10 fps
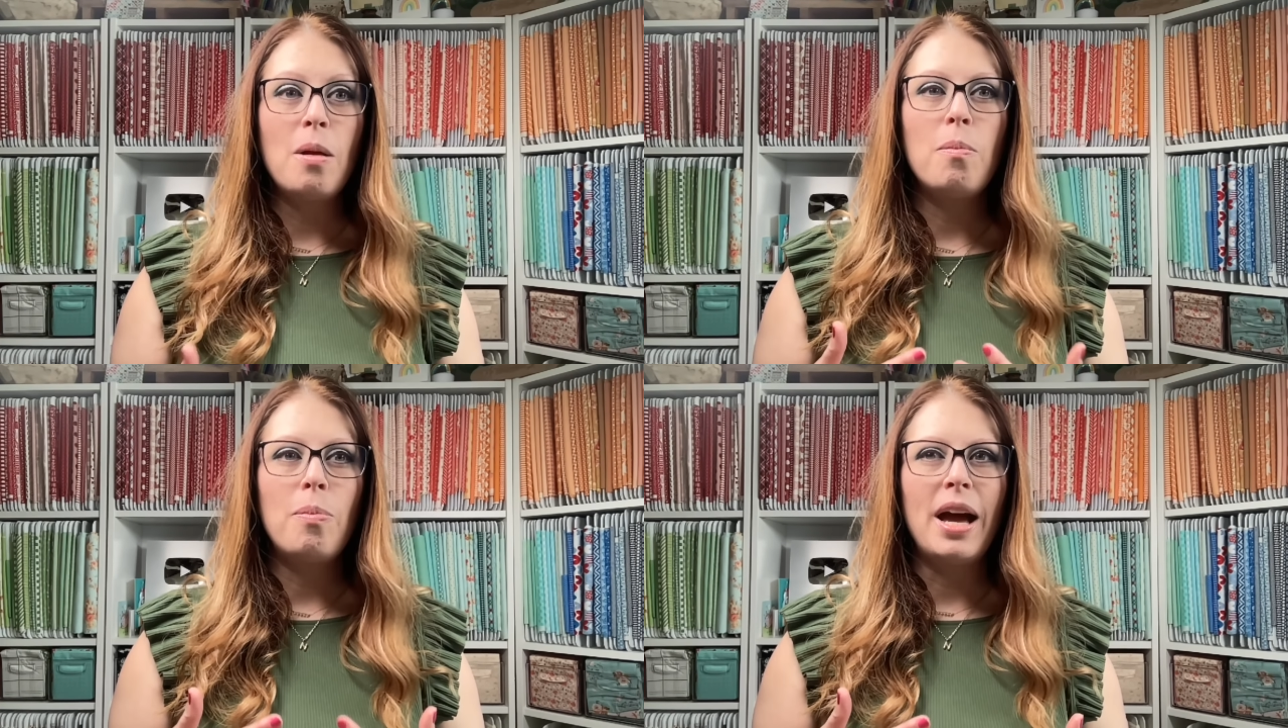
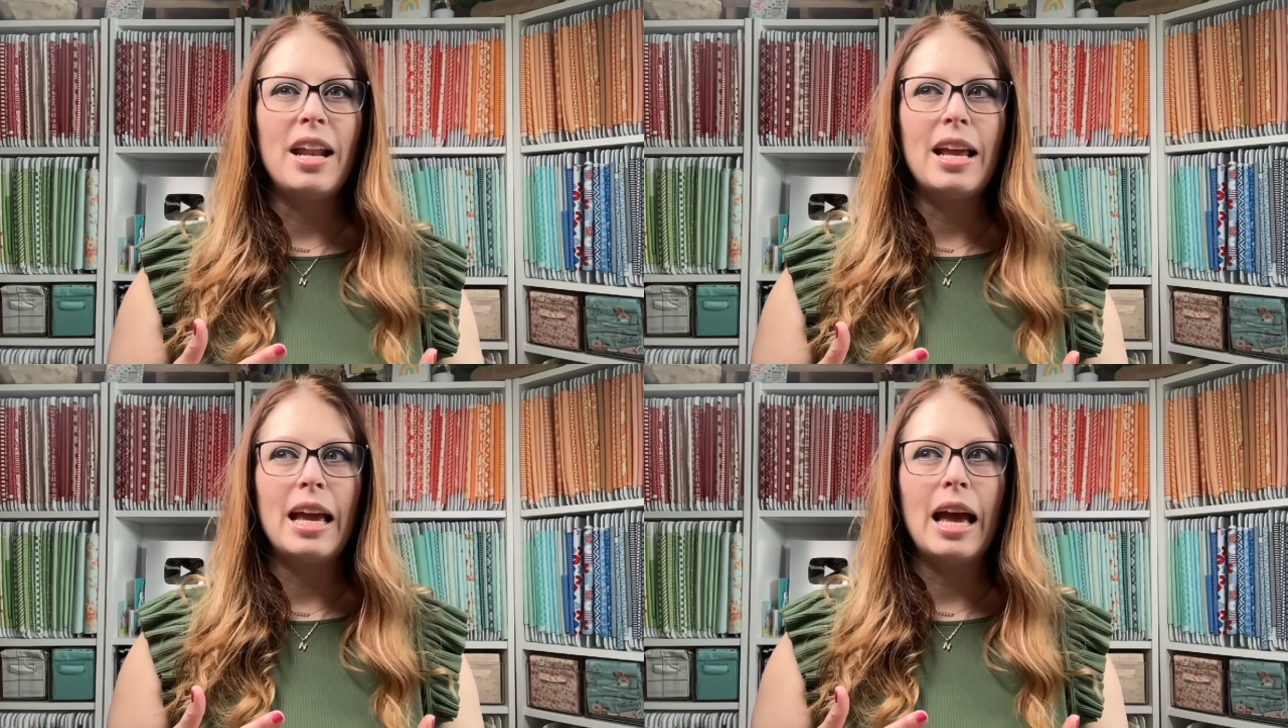but
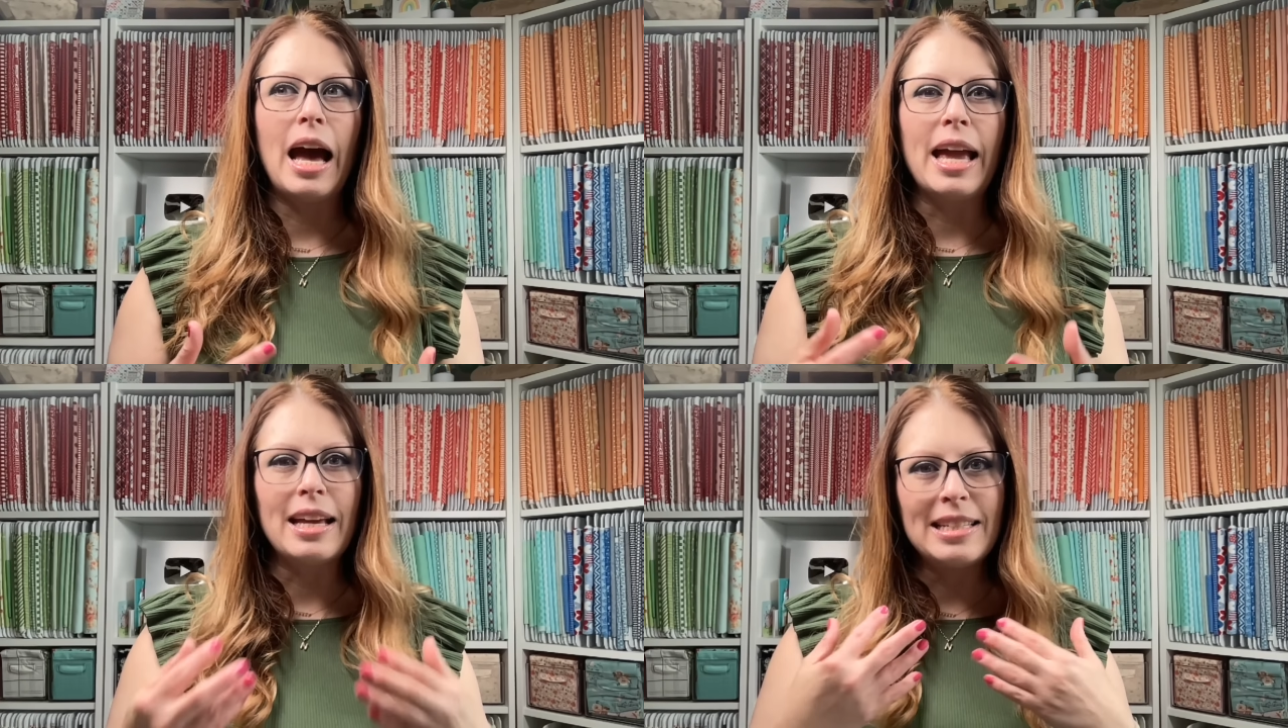I
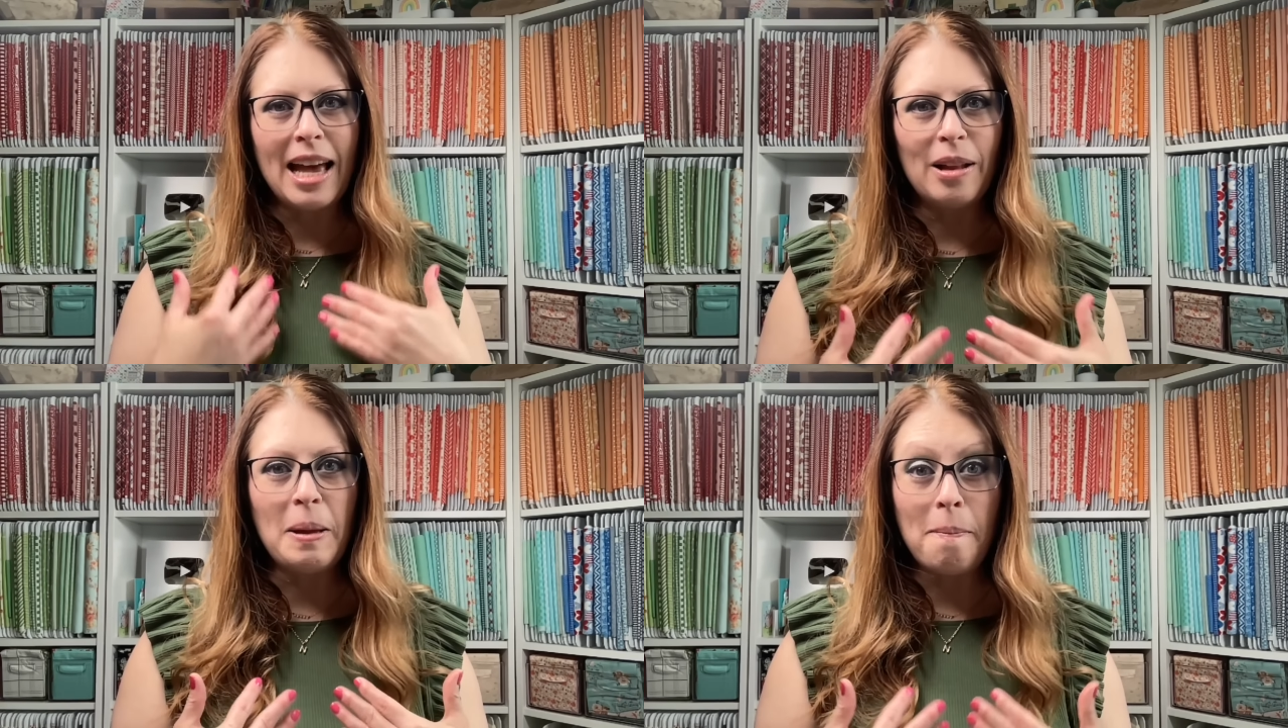could
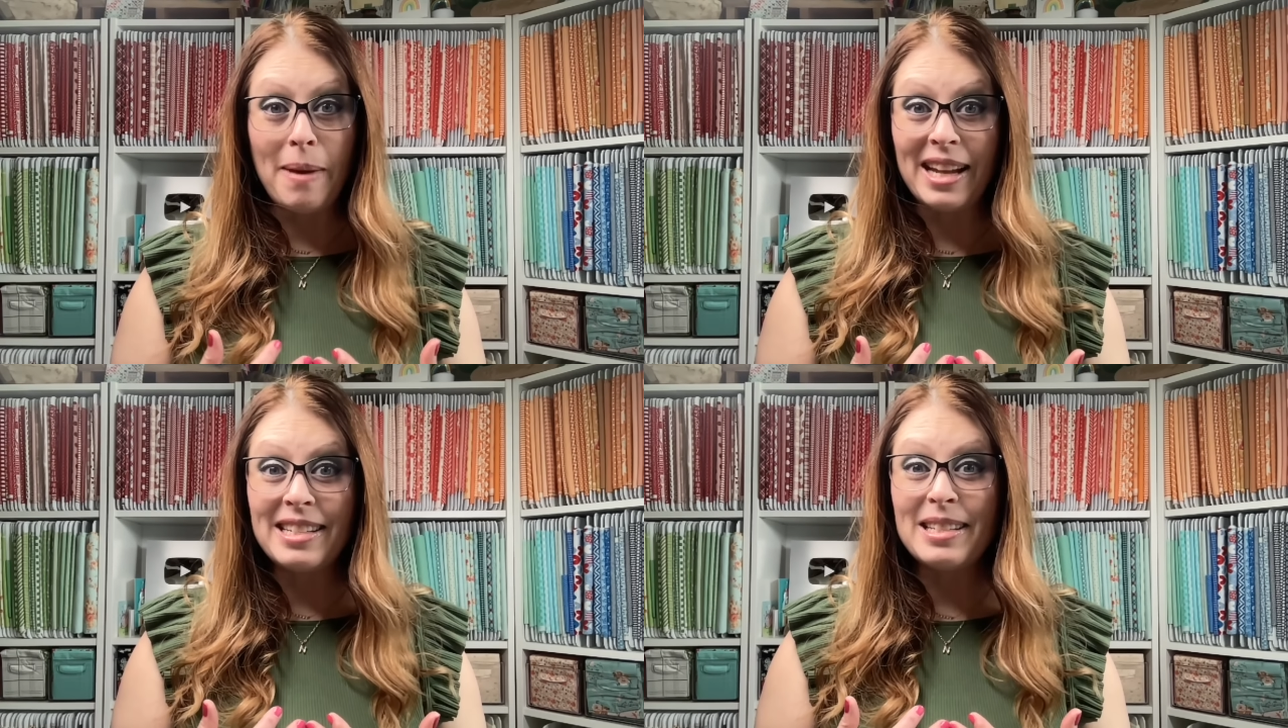tell it
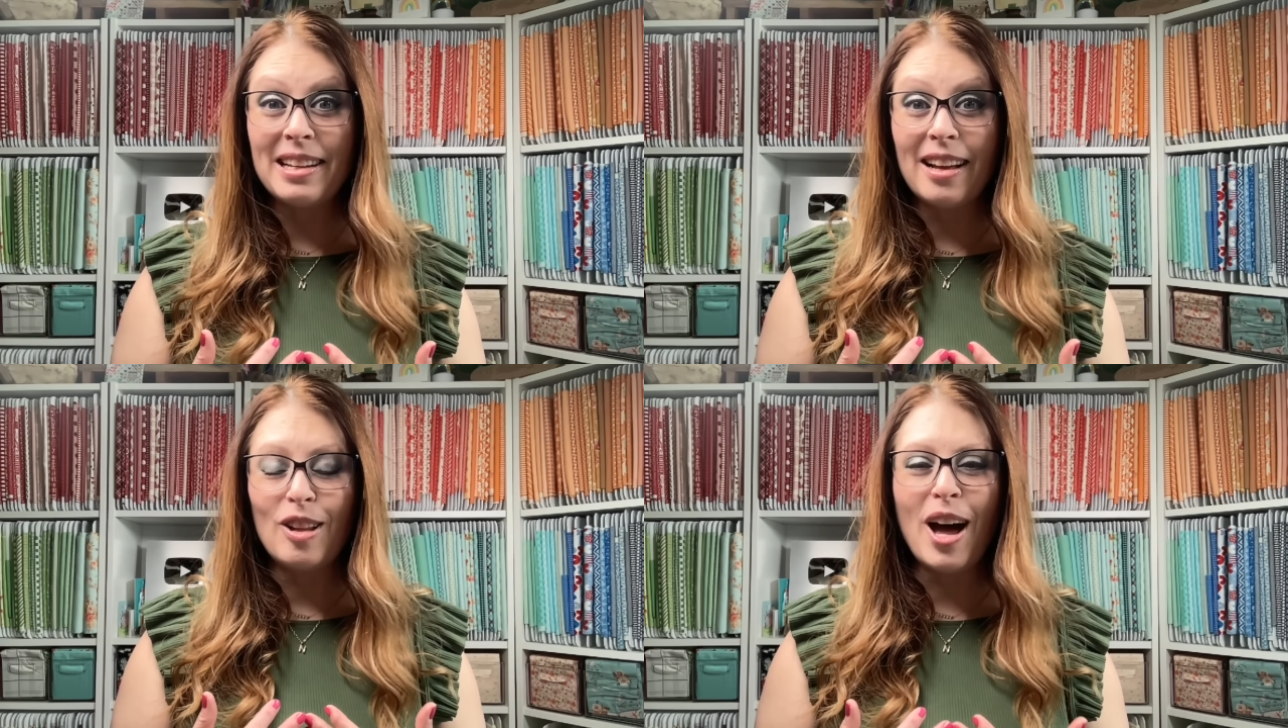meant
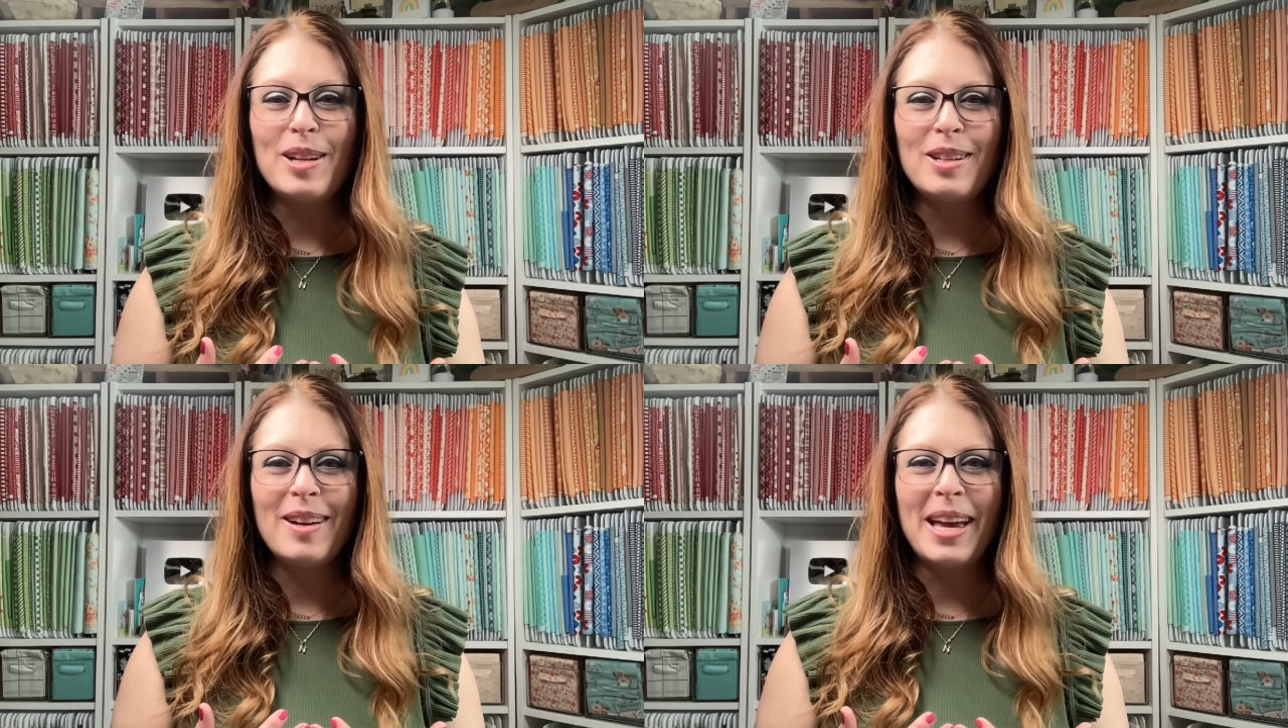a lot
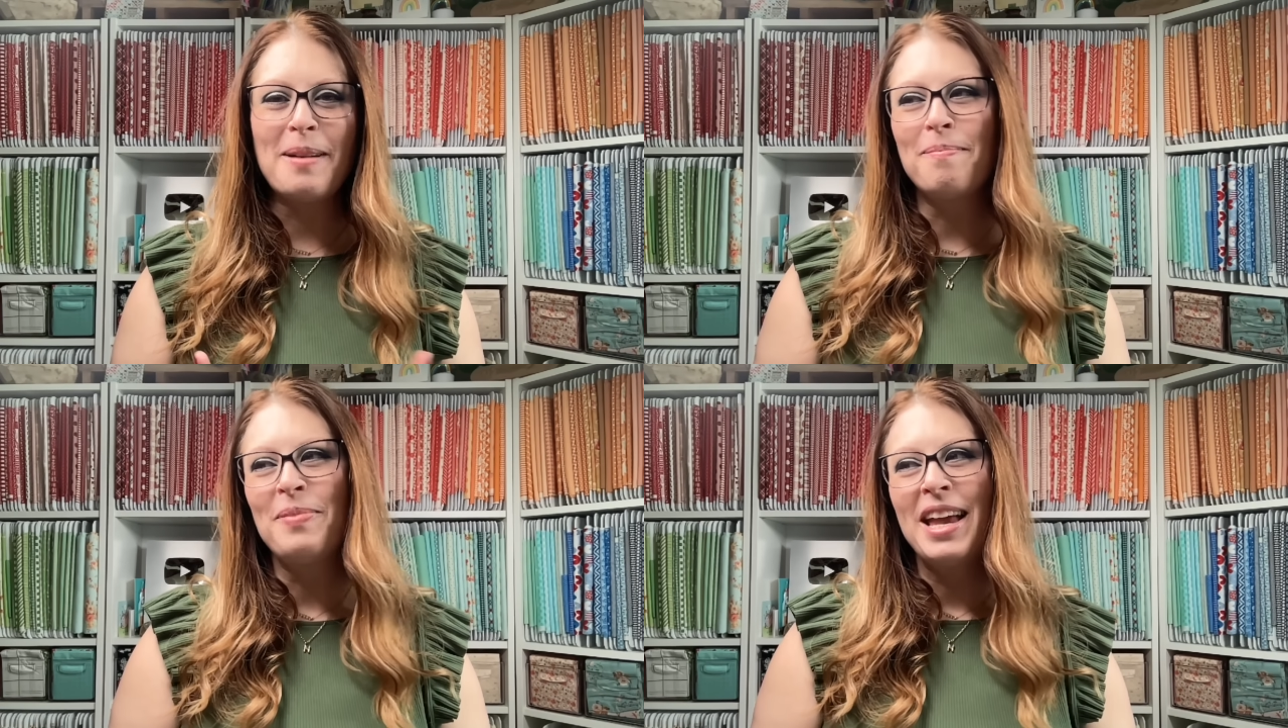to him.